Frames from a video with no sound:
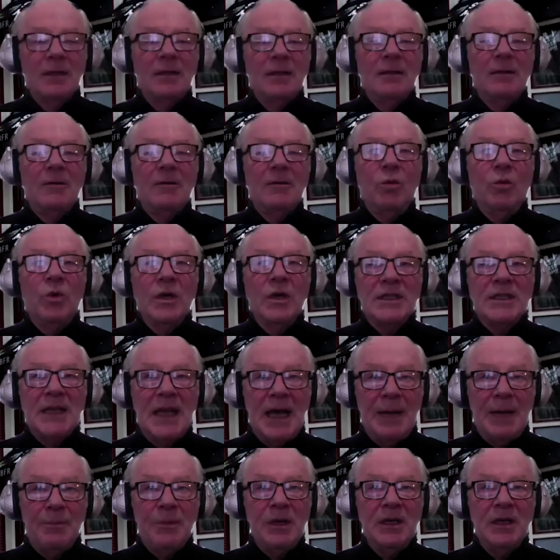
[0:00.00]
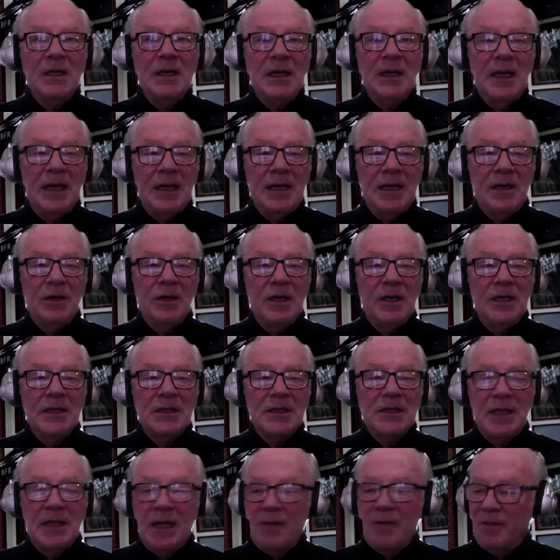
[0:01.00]
What's happening now
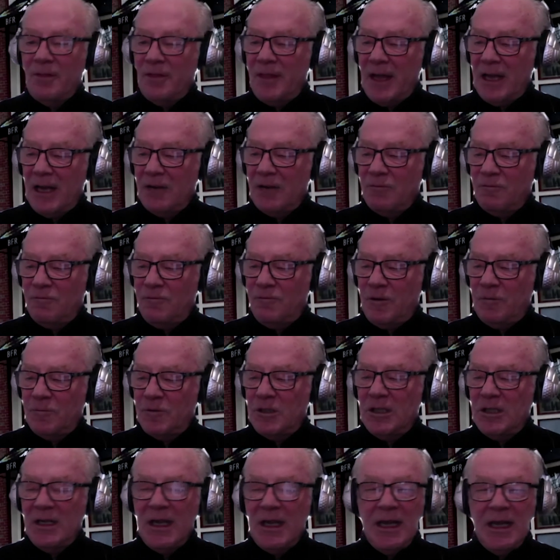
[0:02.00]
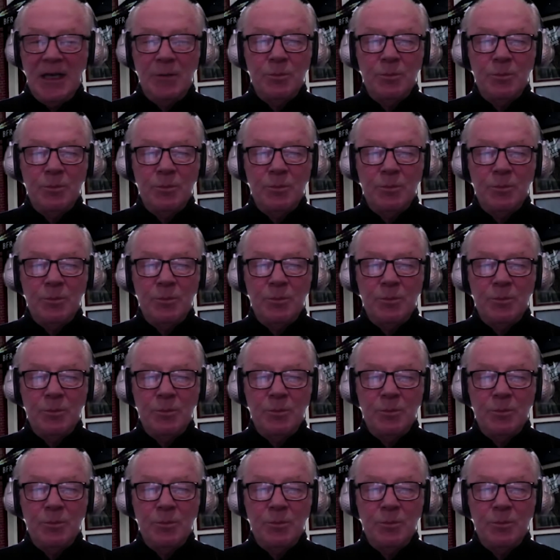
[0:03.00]
is that that 58